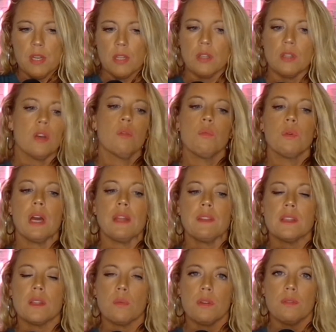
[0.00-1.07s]
I
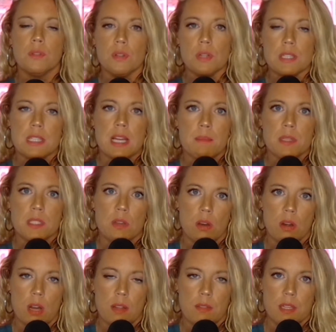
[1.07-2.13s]
think that we've learned as time has gone
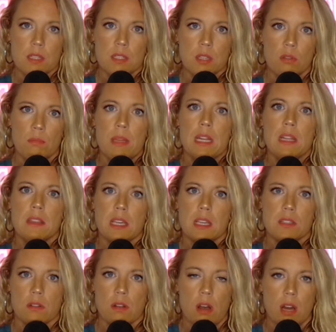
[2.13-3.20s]
on that so many things
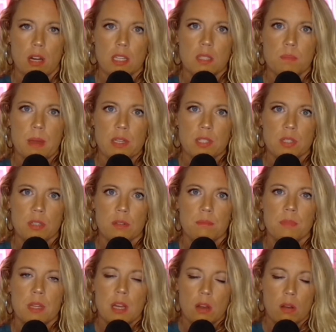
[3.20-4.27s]
are on a spectrum
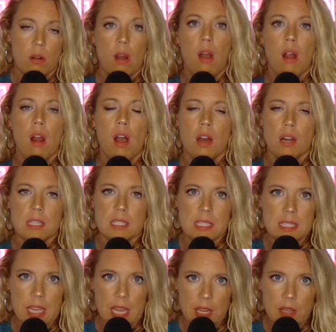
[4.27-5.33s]
or are on a
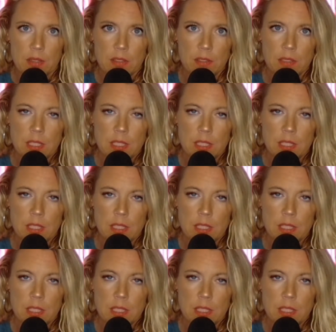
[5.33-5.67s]
scale.